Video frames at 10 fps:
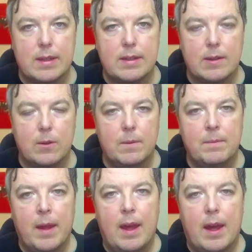So,
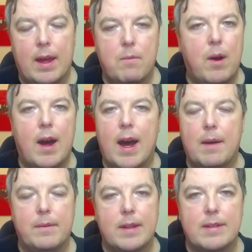um, what
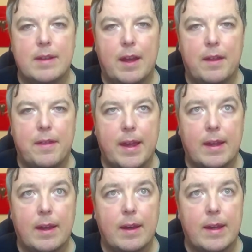happened is I
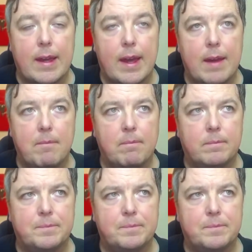think I um,